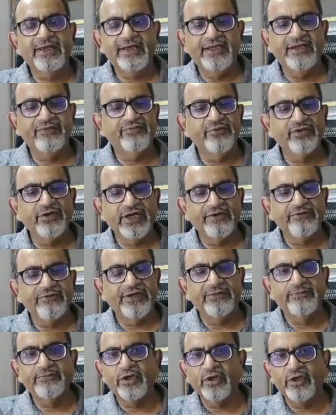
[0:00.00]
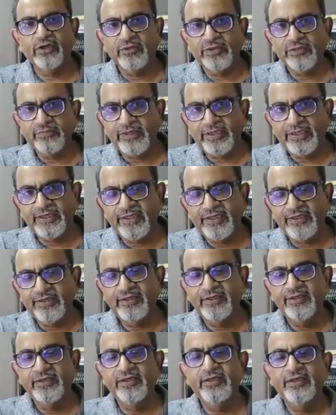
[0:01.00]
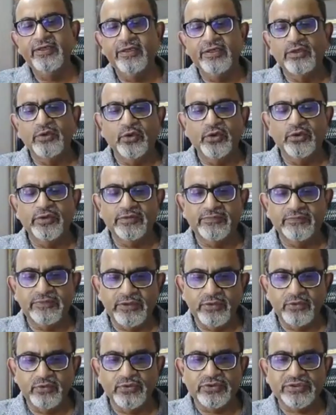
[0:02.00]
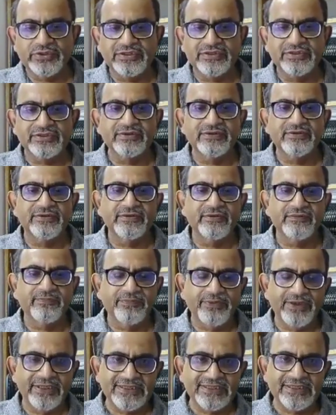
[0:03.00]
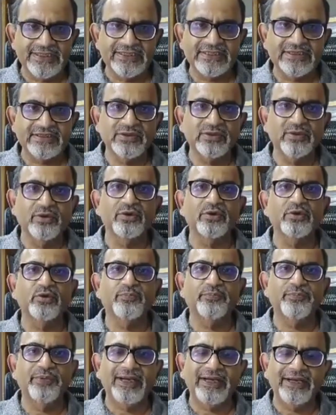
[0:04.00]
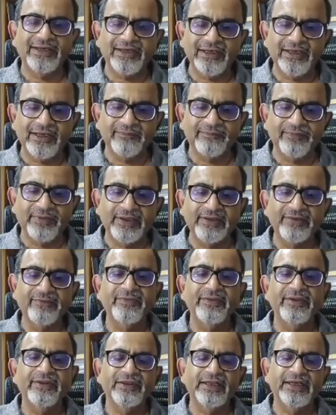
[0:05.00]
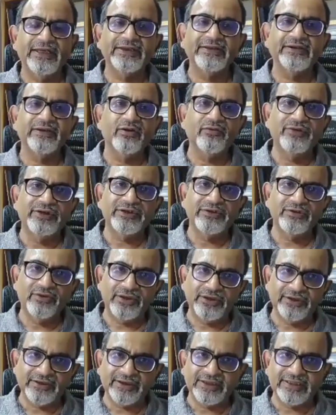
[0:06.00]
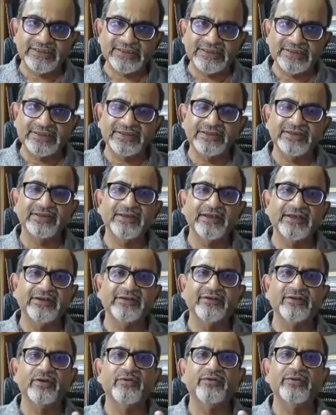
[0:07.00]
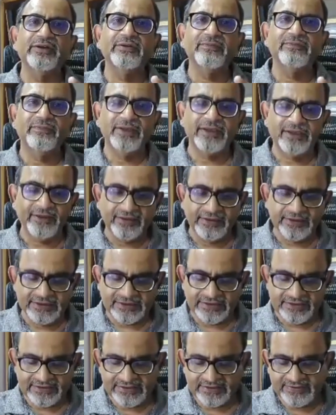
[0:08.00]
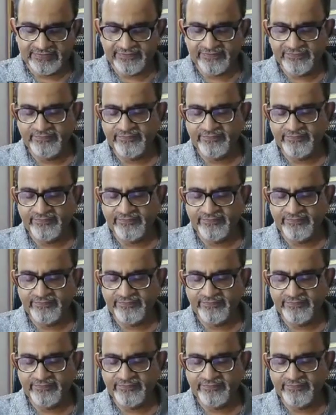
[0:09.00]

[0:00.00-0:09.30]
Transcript: If you have abnormal bleeding, don't lose patience, don't do panic clamping. That is how when ureter gets injured, that is how when the bladder gets injured.